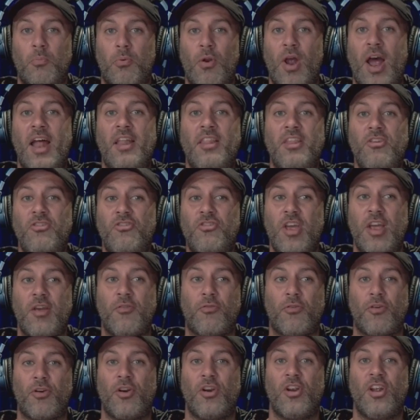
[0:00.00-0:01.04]
Bradley
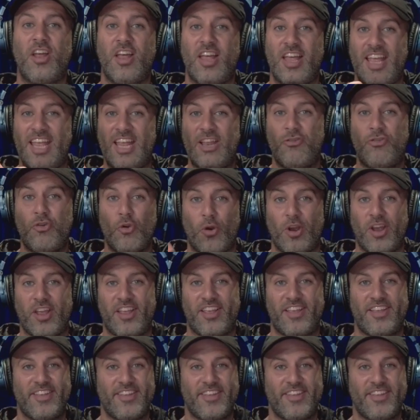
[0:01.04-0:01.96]
Schaeffer. Enjoy.